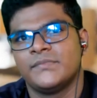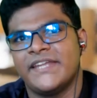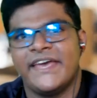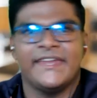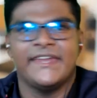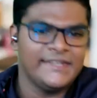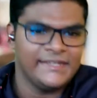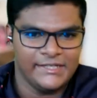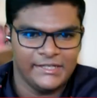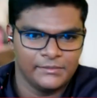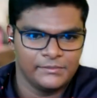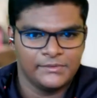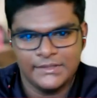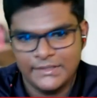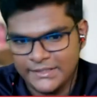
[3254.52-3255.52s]
nineteen,
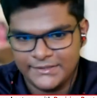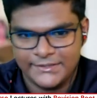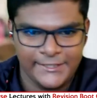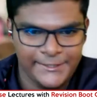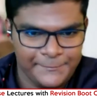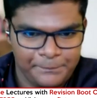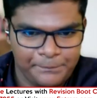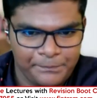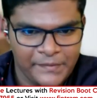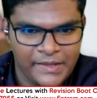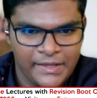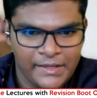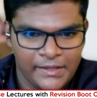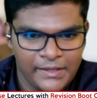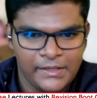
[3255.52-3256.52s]
let's say.
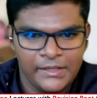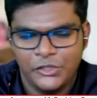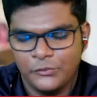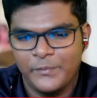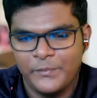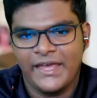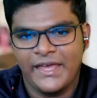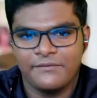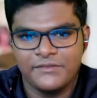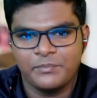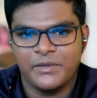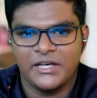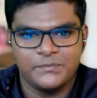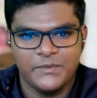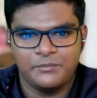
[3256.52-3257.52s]
You may have the
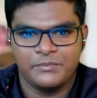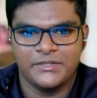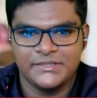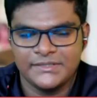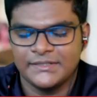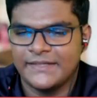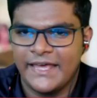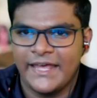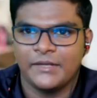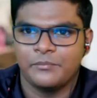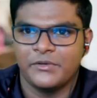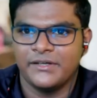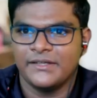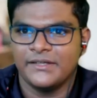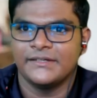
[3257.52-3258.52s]
past papers till that
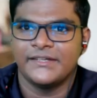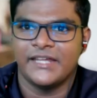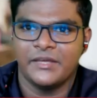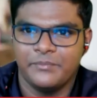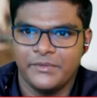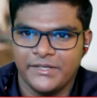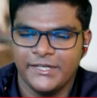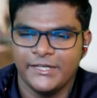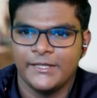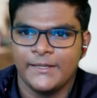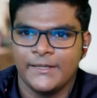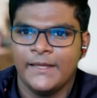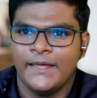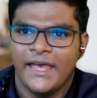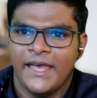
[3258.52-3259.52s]
particular time period.
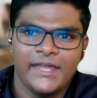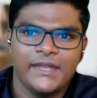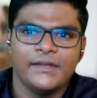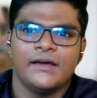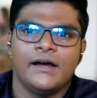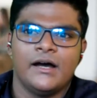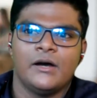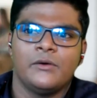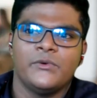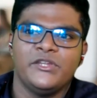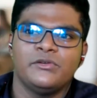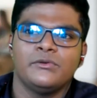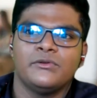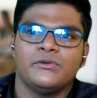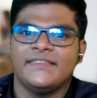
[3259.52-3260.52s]
And uh,
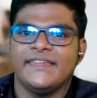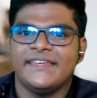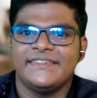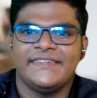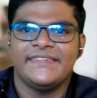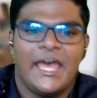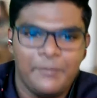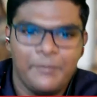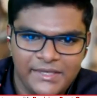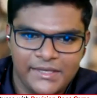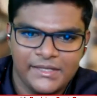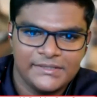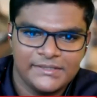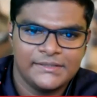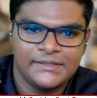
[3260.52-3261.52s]
when you look at the exam
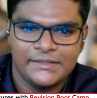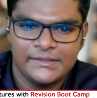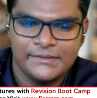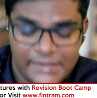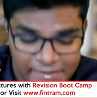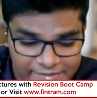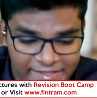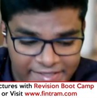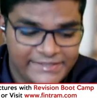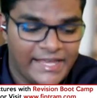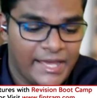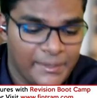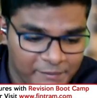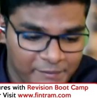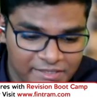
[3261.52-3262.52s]
kits, the
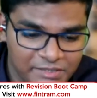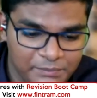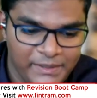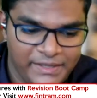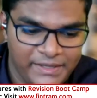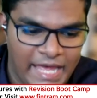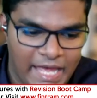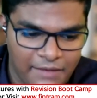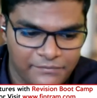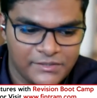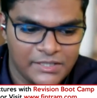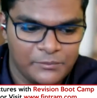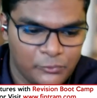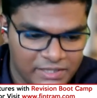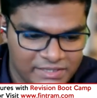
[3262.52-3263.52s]
exam kits may have
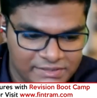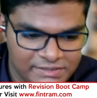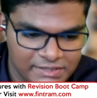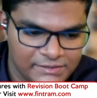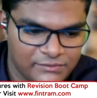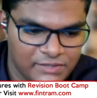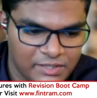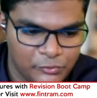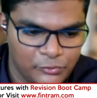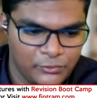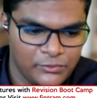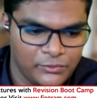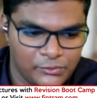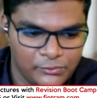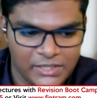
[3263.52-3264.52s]
some questions from
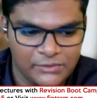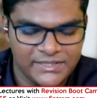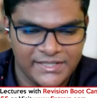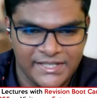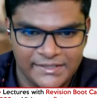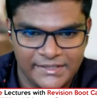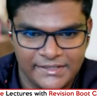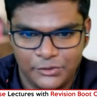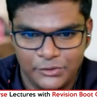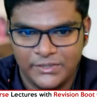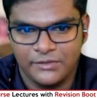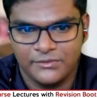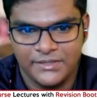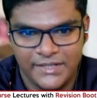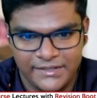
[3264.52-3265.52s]
two thousand eighteen, two
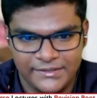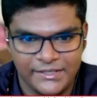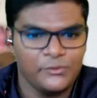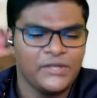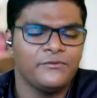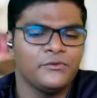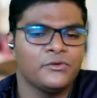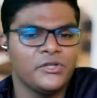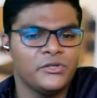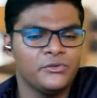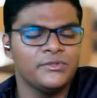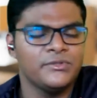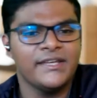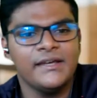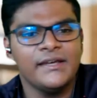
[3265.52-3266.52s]
thousand nineteen. Now, if you're
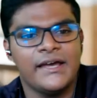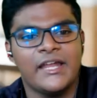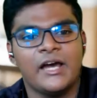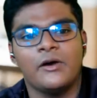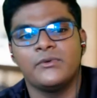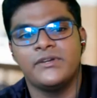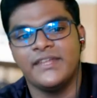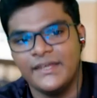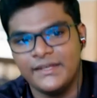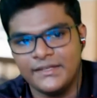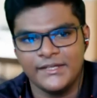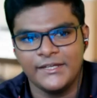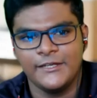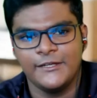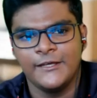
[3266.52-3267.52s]
using an
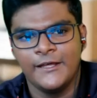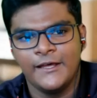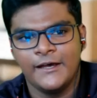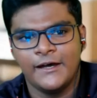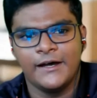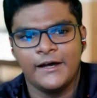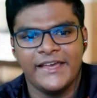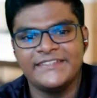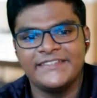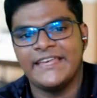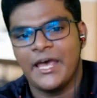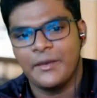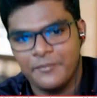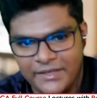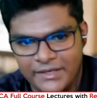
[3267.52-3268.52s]
outdated uh,
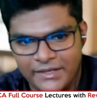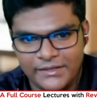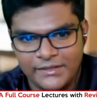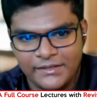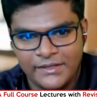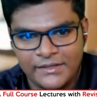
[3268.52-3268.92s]
exam kit,